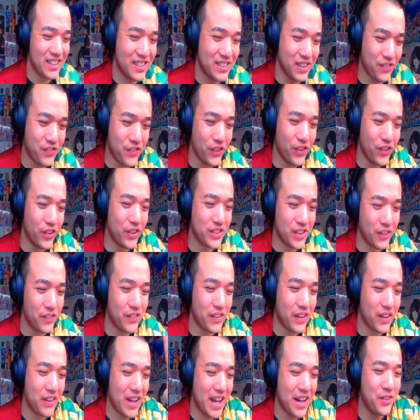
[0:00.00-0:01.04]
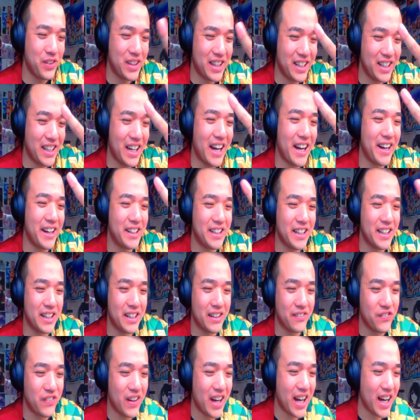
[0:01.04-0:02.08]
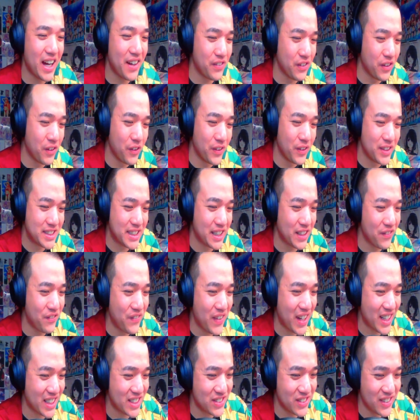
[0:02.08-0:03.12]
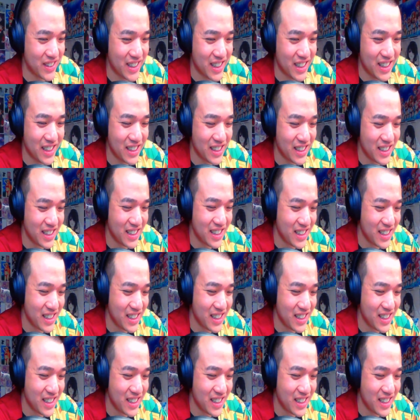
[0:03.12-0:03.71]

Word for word: The fourth, oh, anything higher than the five always get a backstory, huh?